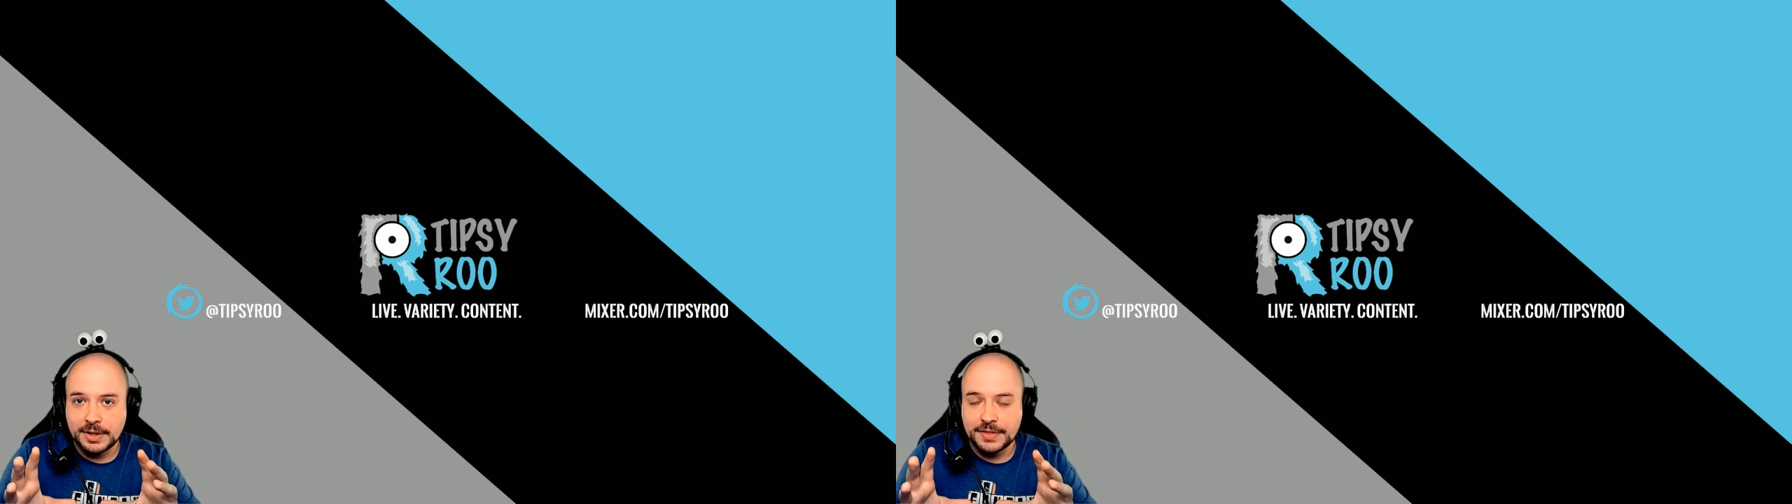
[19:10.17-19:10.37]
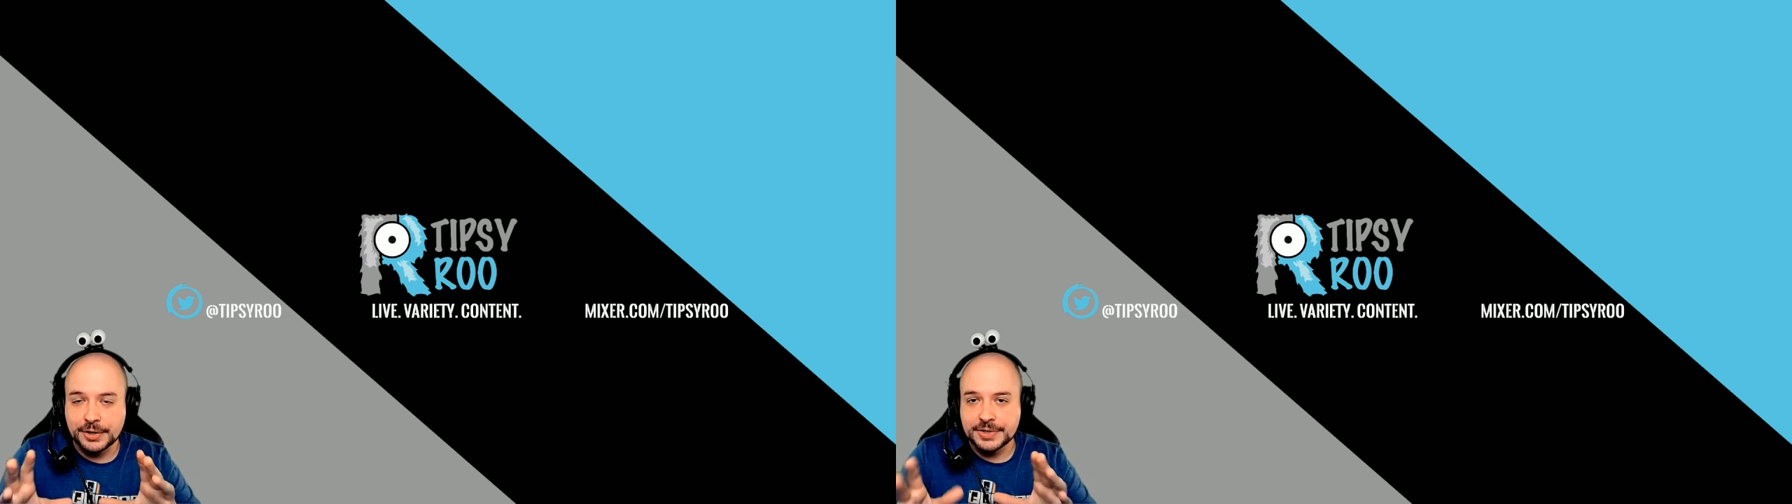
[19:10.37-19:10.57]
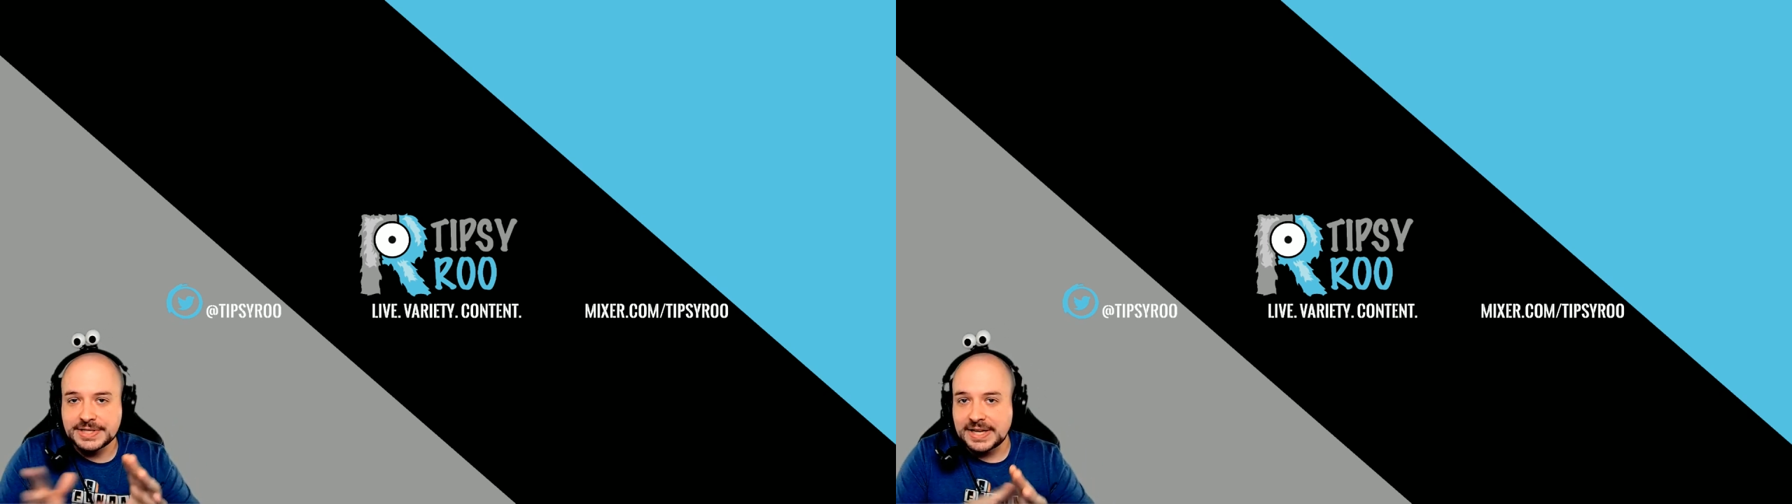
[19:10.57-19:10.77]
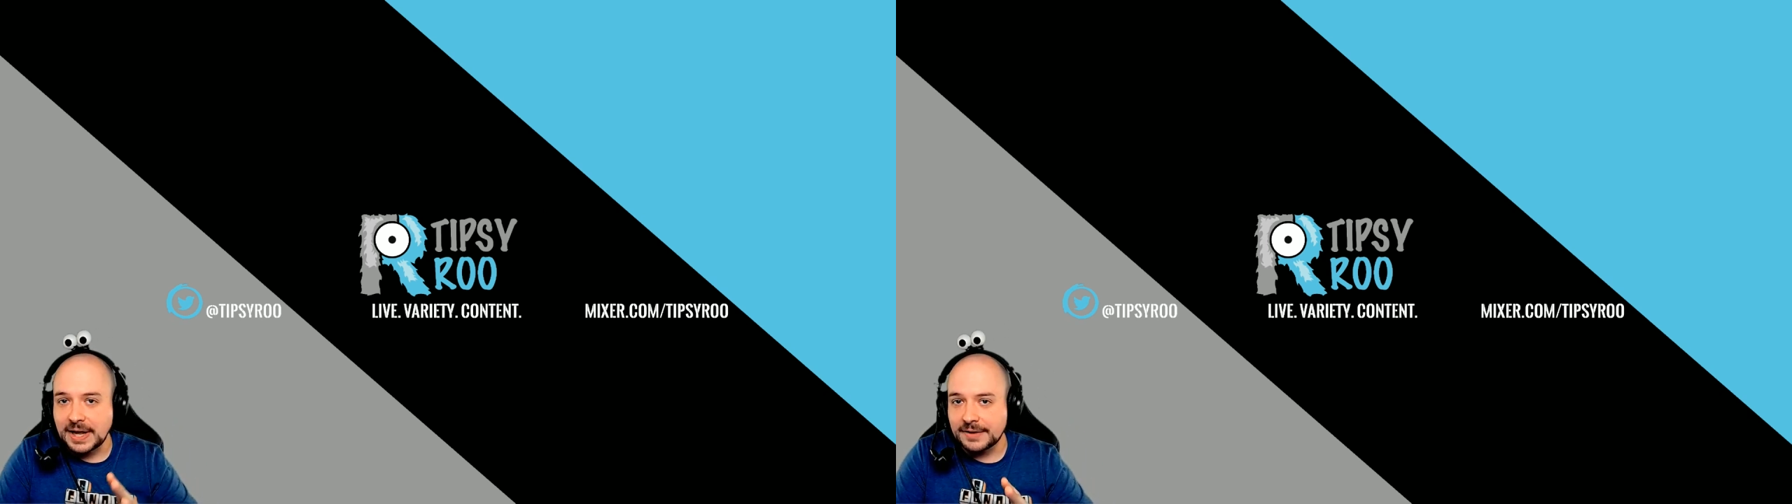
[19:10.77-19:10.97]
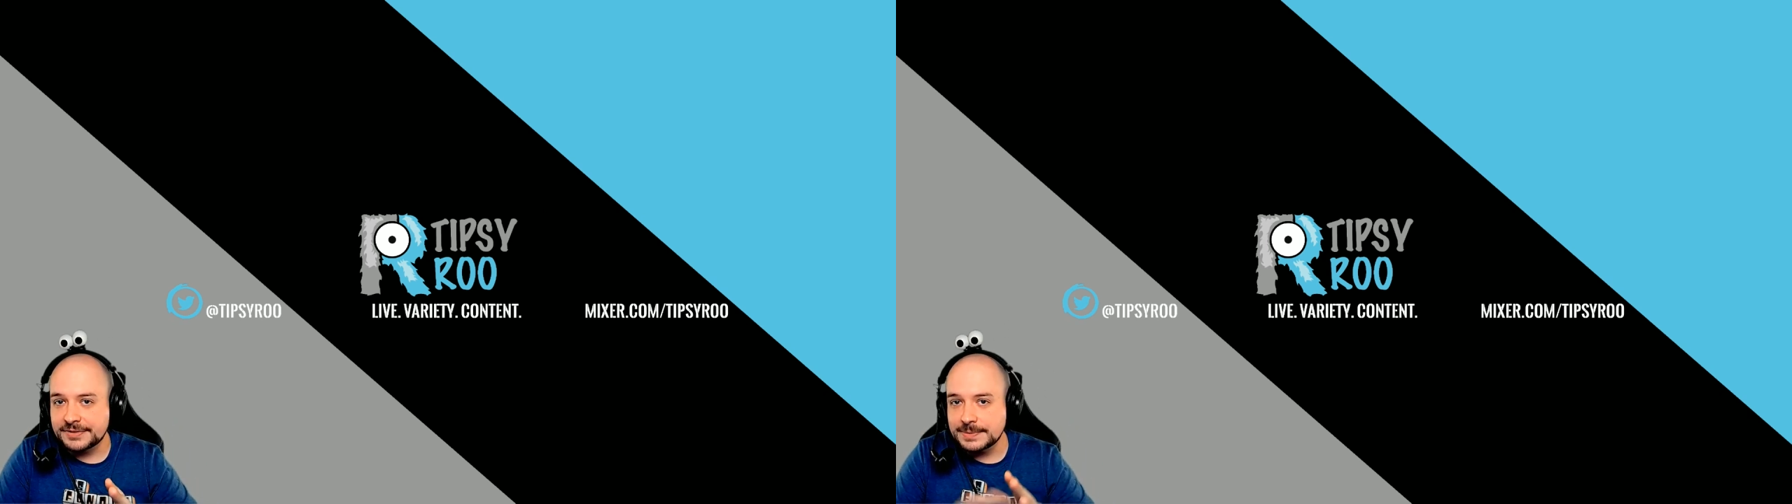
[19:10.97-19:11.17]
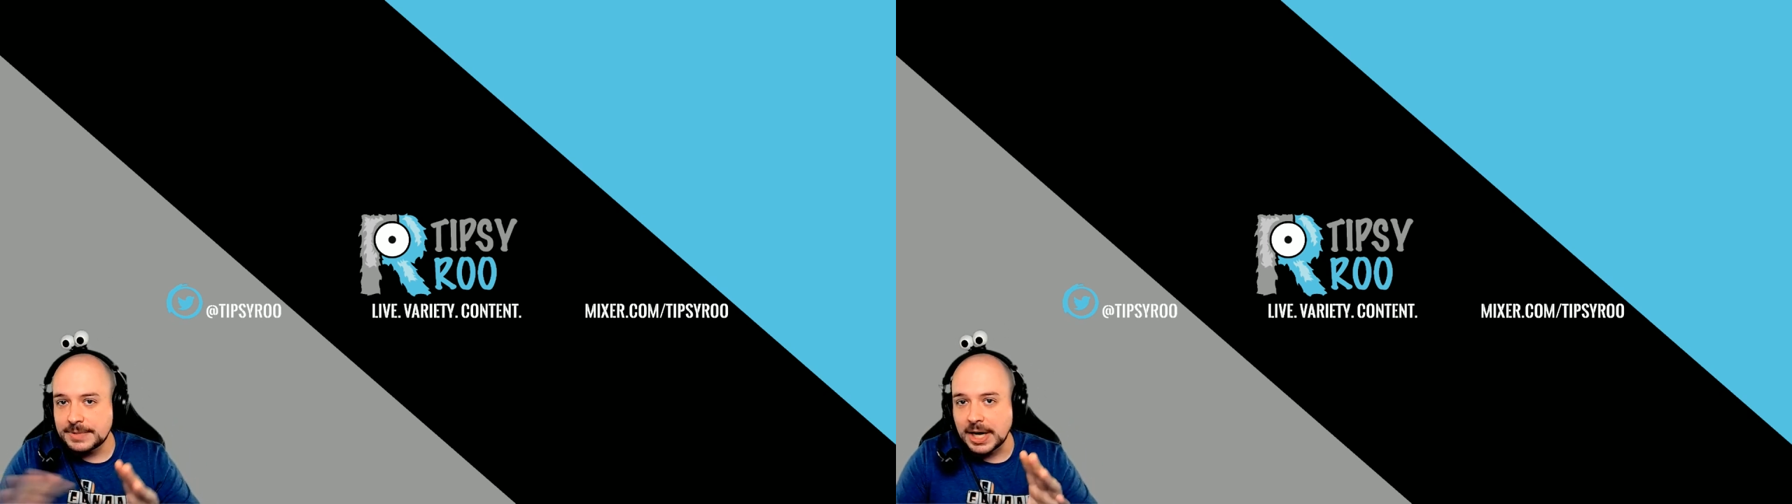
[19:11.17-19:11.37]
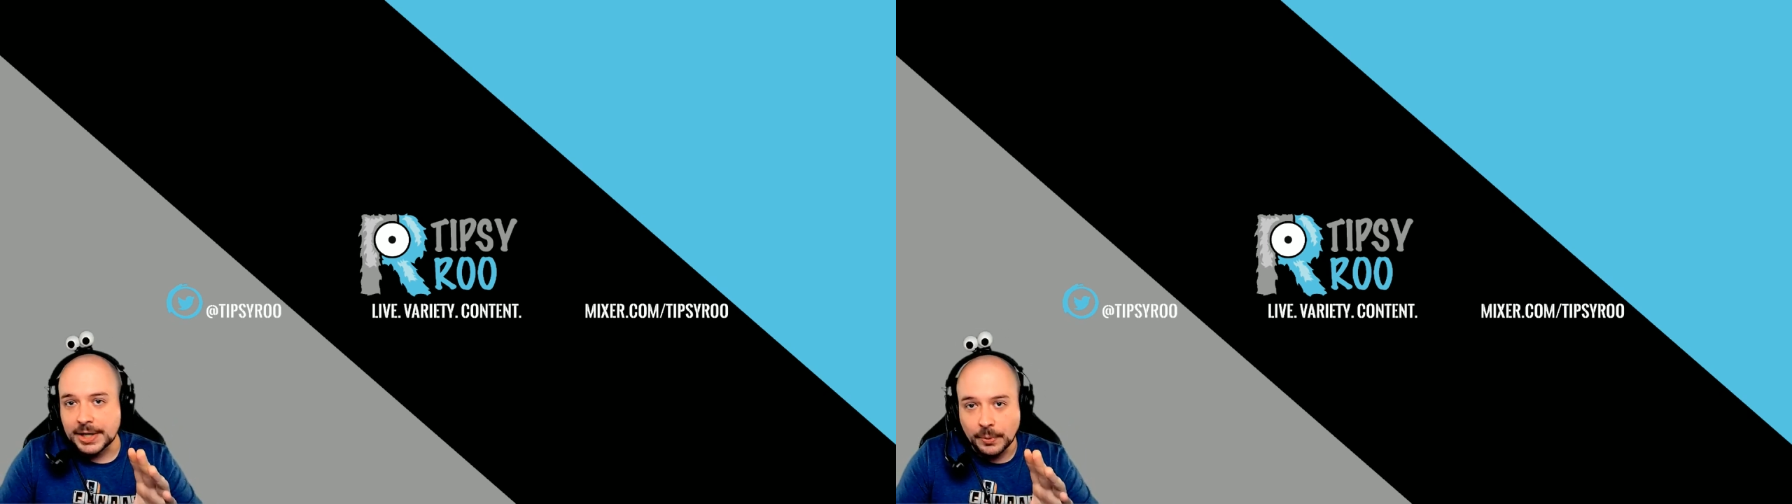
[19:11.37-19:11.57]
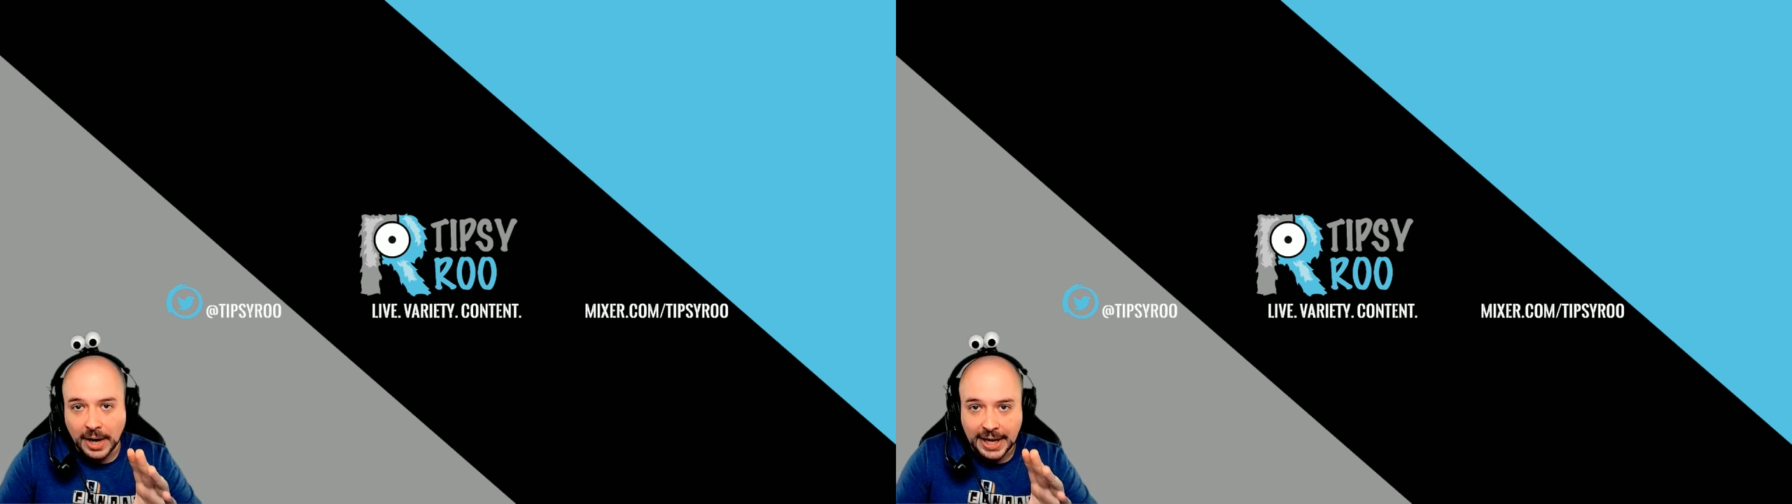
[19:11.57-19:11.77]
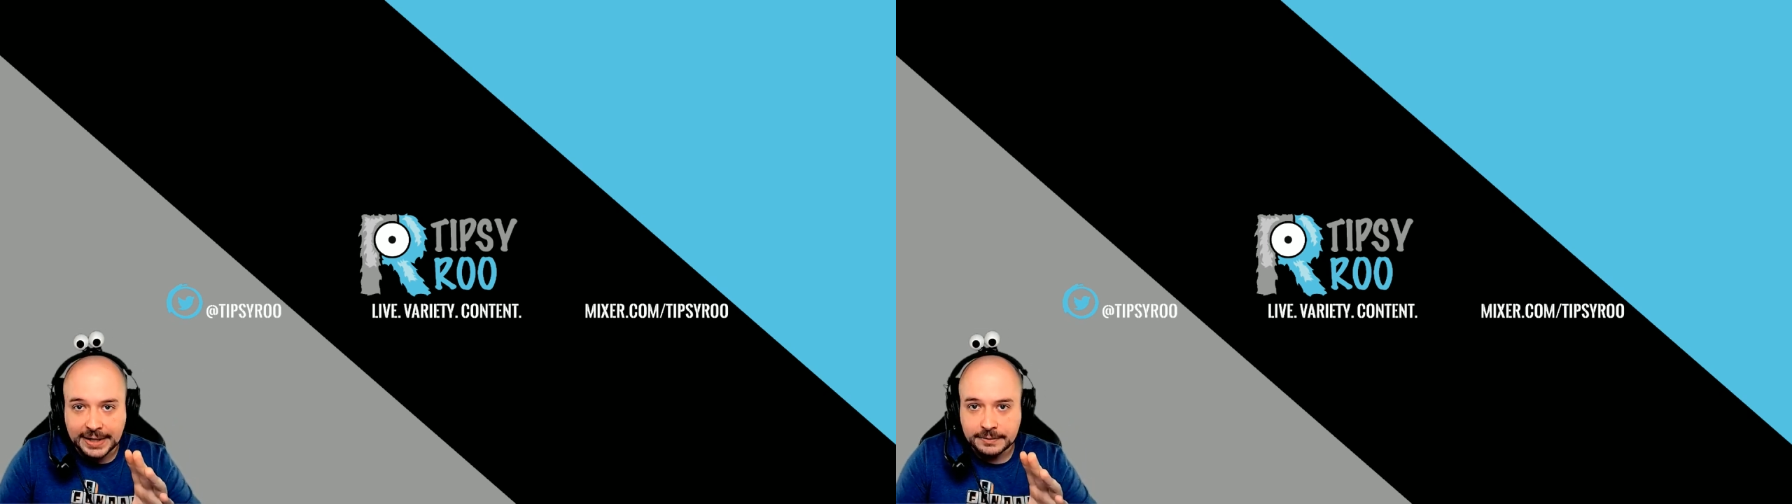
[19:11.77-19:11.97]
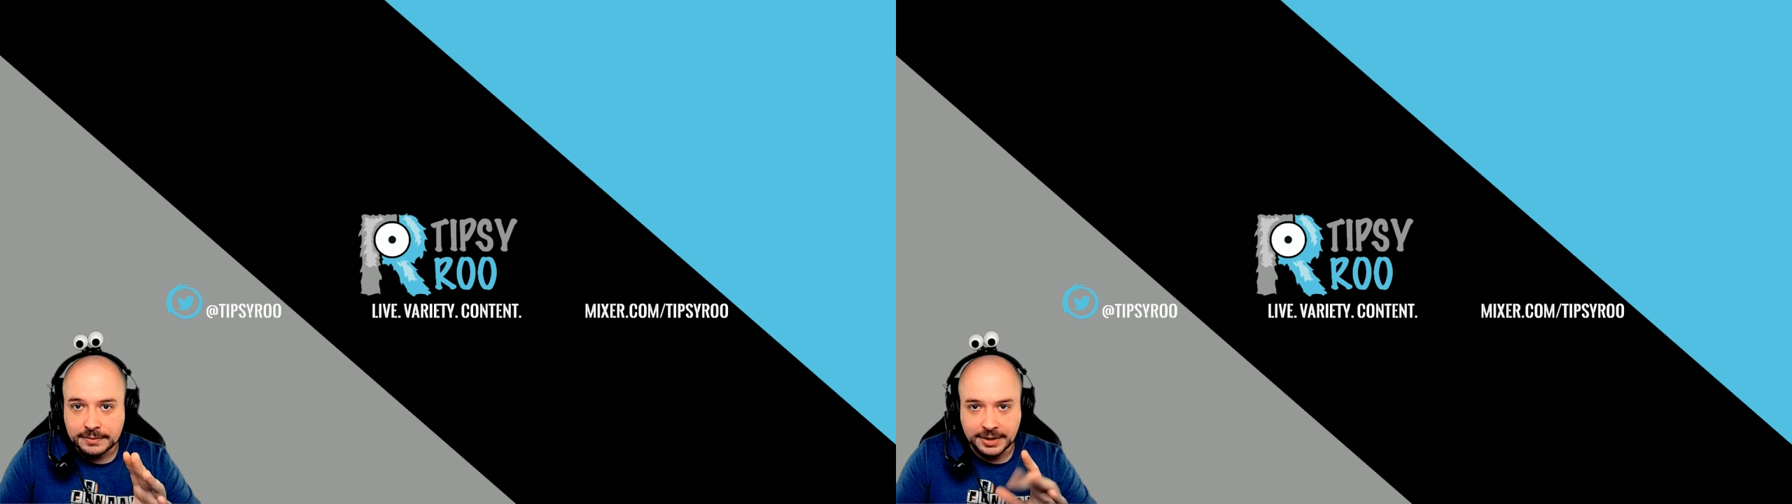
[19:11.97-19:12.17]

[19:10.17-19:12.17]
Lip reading: there is a custom cutaway,